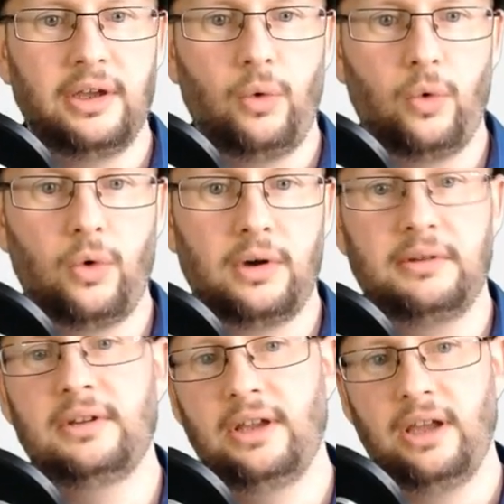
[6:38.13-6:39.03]
or
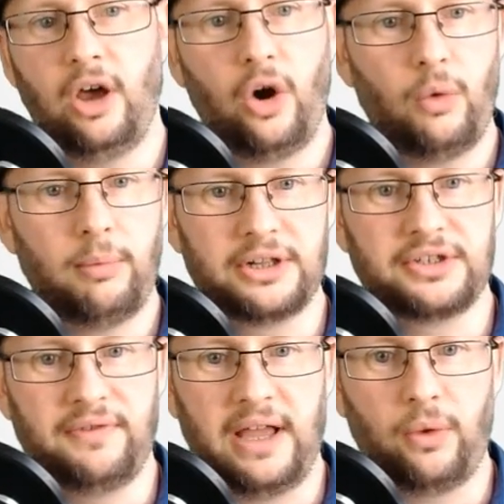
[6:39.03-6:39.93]
a whole bunch
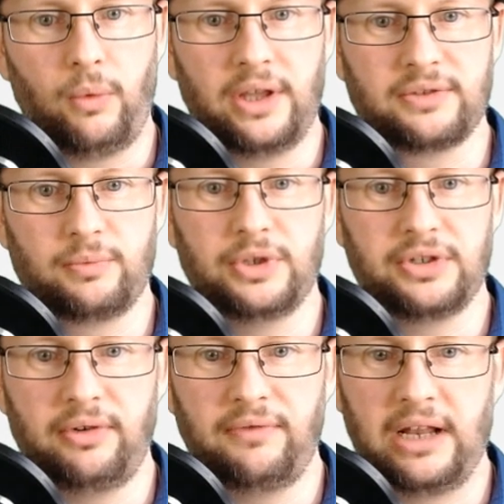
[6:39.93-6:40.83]
of other ones which
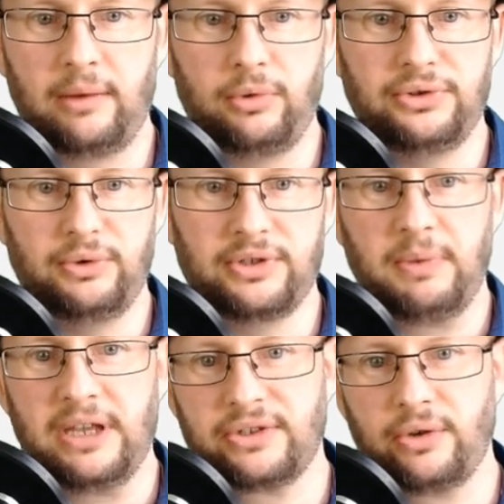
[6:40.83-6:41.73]
are available to us
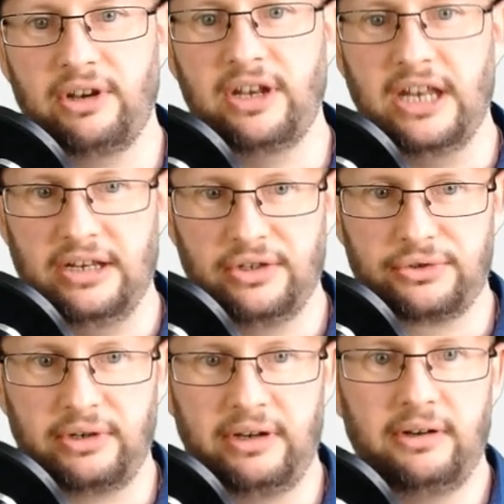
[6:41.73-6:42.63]
based on an
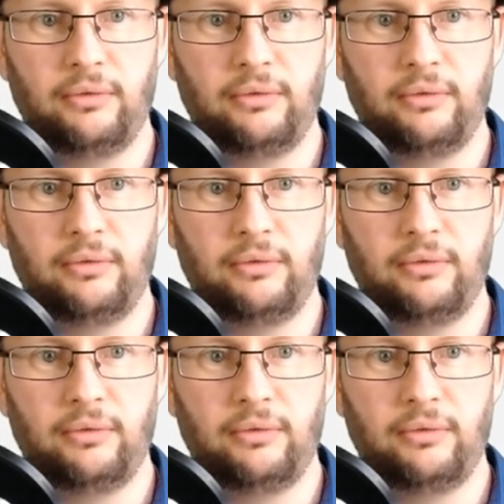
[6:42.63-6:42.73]
industry